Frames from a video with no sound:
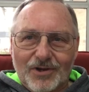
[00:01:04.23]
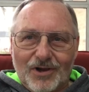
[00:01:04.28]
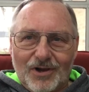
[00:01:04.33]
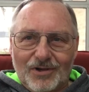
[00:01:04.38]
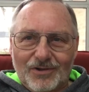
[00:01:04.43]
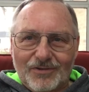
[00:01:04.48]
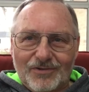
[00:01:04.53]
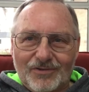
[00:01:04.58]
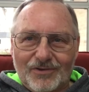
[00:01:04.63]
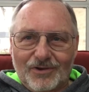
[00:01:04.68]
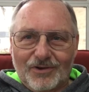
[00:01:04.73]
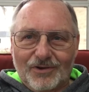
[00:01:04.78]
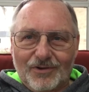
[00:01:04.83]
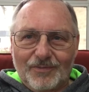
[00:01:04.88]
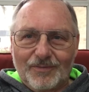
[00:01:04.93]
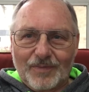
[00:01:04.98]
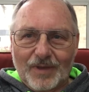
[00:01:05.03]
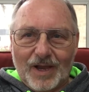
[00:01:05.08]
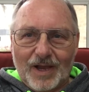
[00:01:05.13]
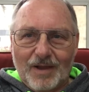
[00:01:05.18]
it all,
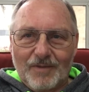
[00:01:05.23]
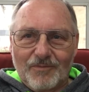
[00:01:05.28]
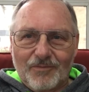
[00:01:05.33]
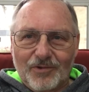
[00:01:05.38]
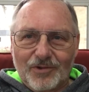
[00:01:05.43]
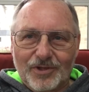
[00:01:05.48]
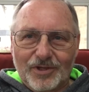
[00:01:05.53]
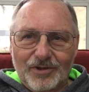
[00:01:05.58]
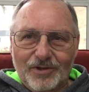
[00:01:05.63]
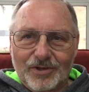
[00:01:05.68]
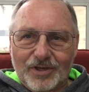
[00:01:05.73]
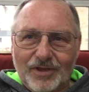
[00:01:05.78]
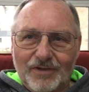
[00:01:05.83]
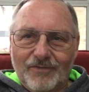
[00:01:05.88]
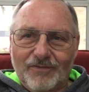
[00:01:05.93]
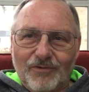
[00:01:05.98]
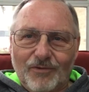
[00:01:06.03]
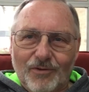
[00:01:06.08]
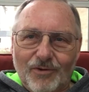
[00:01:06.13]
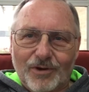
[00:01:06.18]
so I'm really
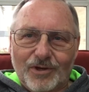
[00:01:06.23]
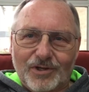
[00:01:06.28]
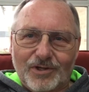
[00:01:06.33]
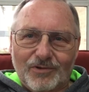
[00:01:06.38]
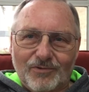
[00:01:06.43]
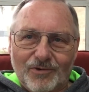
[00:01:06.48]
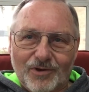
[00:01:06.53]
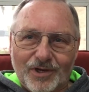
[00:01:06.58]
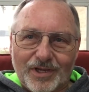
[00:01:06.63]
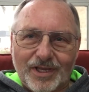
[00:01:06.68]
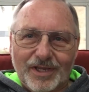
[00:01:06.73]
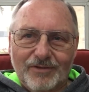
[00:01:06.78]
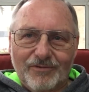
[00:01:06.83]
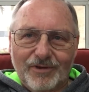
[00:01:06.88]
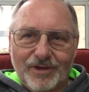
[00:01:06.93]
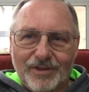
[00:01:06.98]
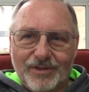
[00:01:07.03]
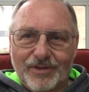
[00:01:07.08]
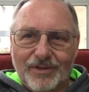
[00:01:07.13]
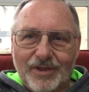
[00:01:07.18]
looking forward to working
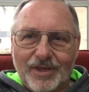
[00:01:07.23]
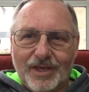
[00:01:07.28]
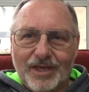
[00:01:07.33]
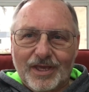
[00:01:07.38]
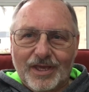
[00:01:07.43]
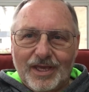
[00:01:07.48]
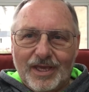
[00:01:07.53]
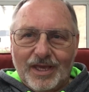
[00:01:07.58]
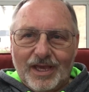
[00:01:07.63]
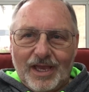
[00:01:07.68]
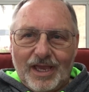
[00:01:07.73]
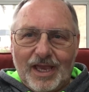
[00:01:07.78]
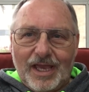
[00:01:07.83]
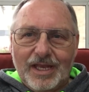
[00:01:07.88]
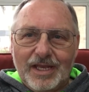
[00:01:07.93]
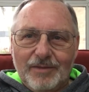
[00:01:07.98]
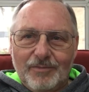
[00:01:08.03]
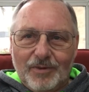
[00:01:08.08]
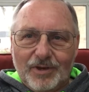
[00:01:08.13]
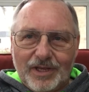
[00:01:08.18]
with
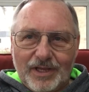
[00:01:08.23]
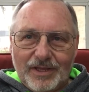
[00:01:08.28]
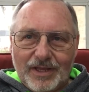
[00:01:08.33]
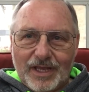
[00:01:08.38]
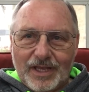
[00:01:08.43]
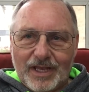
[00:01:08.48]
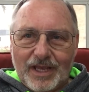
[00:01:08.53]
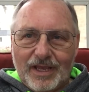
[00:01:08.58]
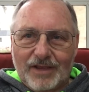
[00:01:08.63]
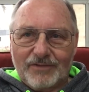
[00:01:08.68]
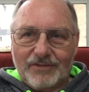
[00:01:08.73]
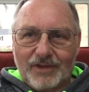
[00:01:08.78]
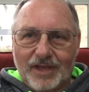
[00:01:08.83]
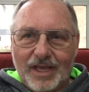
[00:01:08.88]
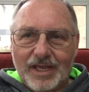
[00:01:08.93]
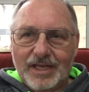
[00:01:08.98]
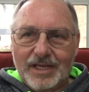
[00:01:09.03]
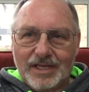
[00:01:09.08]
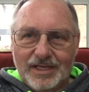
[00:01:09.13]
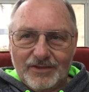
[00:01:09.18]
anybody that has
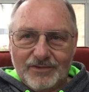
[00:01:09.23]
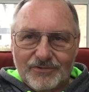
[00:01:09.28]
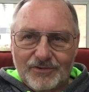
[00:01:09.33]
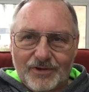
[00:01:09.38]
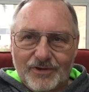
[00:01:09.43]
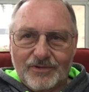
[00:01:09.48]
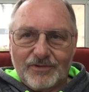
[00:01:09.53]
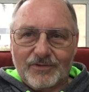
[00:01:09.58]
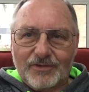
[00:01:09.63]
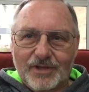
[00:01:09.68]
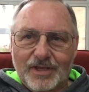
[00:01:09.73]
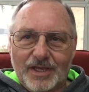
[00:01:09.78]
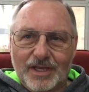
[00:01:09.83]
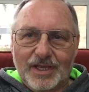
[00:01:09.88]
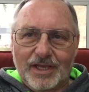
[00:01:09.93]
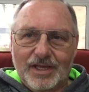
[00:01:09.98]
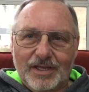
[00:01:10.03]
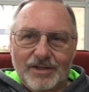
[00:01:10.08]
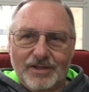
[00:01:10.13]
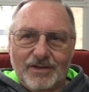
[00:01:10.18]
any interest
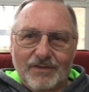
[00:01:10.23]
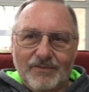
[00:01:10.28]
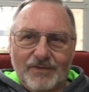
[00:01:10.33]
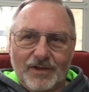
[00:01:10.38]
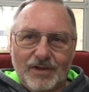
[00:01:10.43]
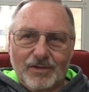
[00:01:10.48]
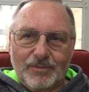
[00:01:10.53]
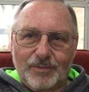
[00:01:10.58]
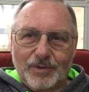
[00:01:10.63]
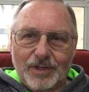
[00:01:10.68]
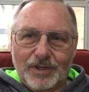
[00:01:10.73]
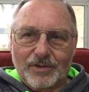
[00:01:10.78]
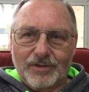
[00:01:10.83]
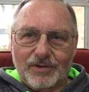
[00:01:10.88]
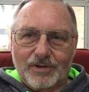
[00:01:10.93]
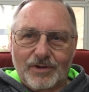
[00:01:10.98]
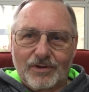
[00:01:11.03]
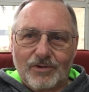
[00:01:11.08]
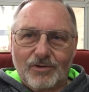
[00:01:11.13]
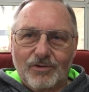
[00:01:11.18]
in developing
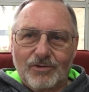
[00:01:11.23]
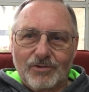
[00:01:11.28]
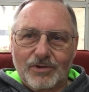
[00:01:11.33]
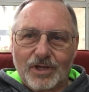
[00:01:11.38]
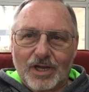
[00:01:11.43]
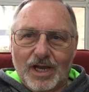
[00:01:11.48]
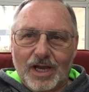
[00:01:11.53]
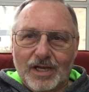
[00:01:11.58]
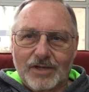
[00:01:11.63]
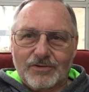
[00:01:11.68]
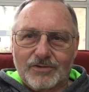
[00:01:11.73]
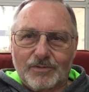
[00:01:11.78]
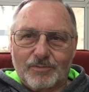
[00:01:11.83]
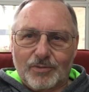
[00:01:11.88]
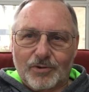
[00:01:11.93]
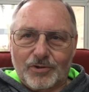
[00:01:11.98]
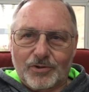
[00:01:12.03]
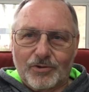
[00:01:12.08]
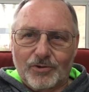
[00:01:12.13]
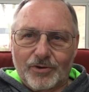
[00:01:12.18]
their own
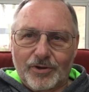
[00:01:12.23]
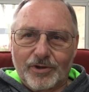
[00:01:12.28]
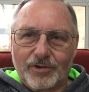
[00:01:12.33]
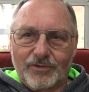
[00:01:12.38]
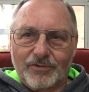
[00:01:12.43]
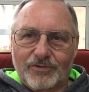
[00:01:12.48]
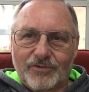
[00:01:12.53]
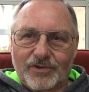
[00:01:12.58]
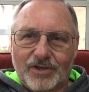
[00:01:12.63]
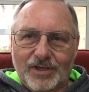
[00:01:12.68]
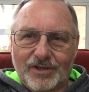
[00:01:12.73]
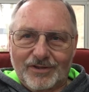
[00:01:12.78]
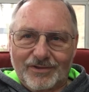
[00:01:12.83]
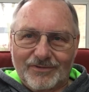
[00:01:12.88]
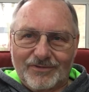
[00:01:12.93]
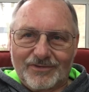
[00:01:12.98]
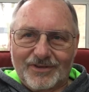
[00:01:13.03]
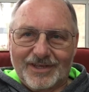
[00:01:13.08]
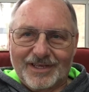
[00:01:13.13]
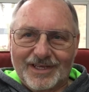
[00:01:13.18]
entrepreneurial
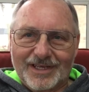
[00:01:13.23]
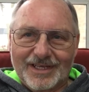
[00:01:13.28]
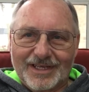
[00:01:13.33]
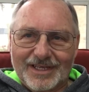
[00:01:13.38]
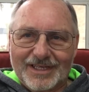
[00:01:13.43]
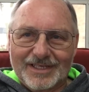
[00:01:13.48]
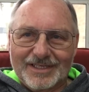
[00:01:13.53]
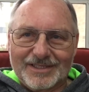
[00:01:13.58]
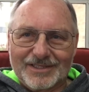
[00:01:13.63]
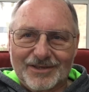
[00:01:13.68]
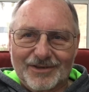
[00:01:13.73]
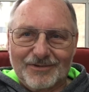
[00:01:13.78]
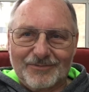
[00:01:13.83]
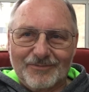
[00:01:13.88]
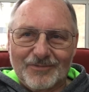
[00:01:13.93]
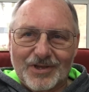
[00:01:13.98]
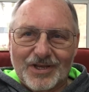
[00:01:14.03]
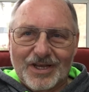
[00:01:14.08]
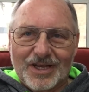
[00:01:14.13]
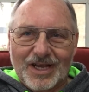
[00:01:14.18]
skills.
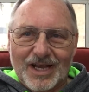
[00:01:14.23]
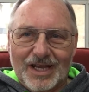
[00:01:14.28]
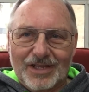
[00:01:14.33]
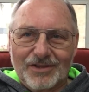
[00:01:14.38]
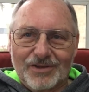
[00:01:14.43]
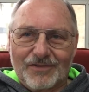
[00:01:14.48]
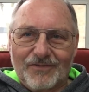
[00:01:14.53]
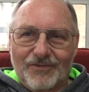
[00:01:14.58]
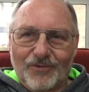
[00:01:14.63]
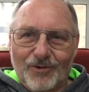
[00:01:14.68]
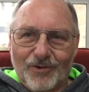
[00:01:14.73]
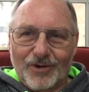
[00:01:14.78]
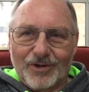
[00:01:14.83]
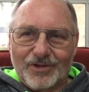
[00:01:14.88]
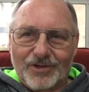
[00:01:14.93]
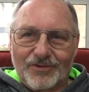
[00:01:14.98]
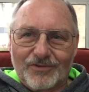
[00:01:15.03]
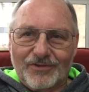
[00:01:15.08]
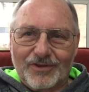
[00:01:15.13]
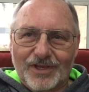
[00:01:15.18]
So I look
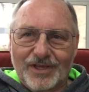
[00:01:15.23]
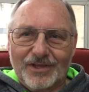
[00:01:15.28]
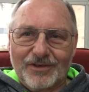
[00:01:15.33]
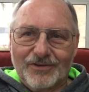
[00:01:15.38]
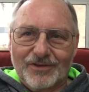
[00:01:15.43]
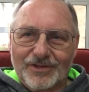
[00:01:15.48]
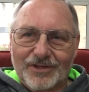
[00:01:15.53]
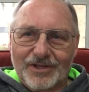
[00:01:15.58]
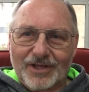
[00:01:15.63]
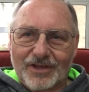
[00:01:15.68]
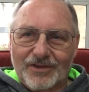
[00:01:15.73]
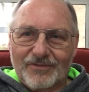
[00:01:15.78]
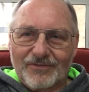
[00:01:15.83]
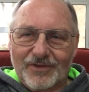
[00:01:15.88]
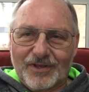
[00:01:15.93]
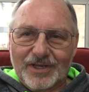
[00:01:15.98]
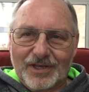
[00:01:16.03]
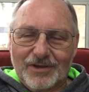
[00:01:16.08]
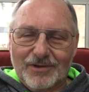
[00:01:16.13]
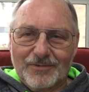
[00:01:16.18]
forward to seeing you in the next
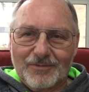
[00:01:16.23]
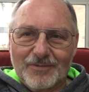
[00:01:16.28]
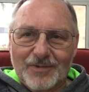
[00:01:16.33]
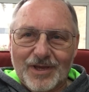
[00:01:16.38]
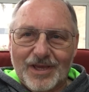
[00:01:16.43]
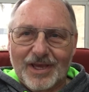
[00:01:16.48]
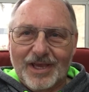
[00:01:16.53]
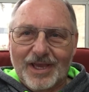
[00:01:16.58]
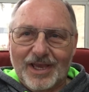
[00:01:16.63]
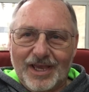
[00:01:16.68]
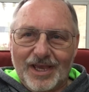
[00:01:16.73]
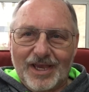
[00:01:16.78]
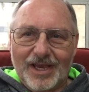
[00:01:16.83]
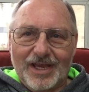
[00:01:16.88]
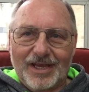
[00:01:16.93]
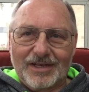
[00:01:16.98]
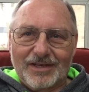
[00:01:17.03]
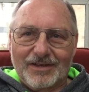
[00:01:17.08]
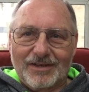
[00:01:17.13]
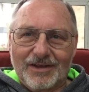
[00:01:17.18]
video,
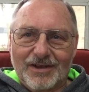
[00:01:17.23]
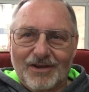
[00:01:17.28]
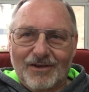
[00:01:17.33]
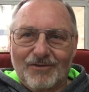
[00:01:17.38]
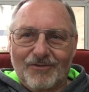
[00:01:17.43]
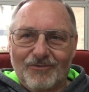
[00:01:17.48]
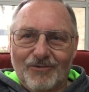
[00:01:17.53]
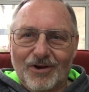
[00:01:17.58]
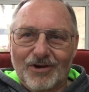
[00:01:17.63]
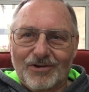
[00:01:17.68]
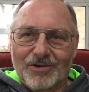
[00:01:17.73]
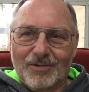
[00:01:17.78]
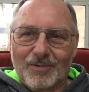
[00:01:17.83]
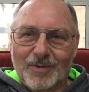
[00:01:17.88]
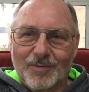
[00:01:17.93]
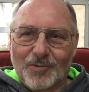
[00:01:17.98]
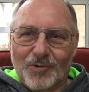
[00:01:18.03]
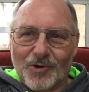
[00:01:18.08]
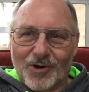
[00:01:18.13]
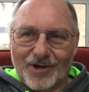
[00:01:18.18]
and welcome
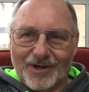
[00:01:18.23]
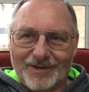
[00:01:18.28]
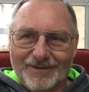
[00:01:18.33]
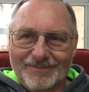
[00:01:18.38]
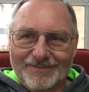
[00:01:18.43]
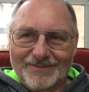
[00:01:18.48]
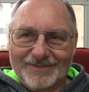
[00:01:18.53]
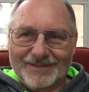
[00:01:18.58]
aboard.